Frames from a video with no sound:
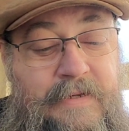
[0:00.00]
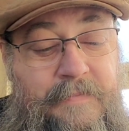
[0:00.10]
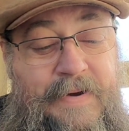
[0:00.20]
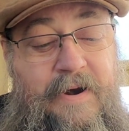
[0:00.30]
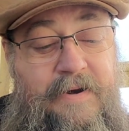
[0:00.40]

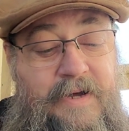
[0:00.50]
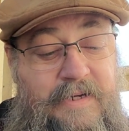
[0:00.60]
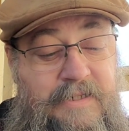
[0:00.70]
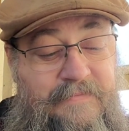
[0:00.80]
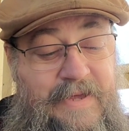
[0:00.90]
The
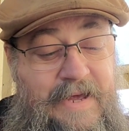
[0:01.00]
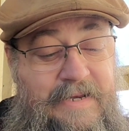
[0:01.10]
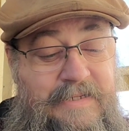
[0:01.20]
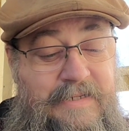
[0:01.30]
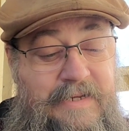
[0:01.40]
paradox of that
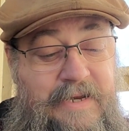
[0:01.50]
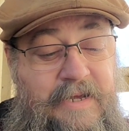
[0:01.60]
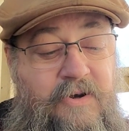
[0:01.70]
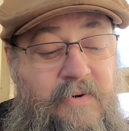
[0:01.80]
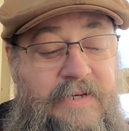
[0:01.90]
is it
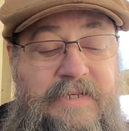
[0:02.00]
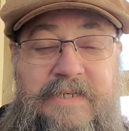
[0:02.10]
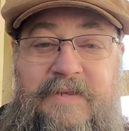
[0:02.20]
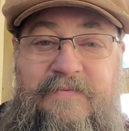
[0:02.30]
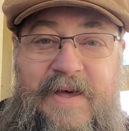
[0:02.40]

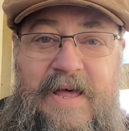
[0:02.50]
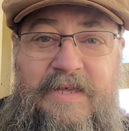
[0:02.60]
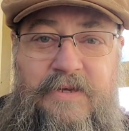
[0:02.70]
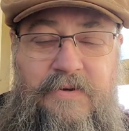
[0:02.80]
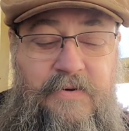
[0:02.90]
increases the
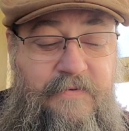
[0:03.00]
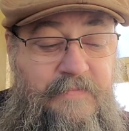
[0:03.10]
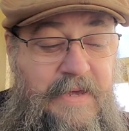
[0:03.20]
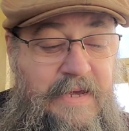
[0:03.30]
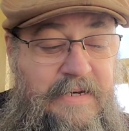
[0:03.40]
value
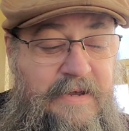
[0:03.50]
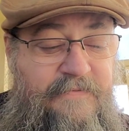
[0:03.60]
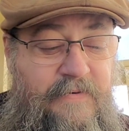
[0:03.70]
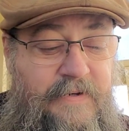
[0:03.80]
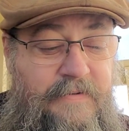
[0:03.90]
of being
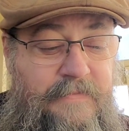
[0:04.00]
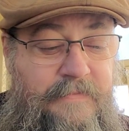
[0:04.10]
different.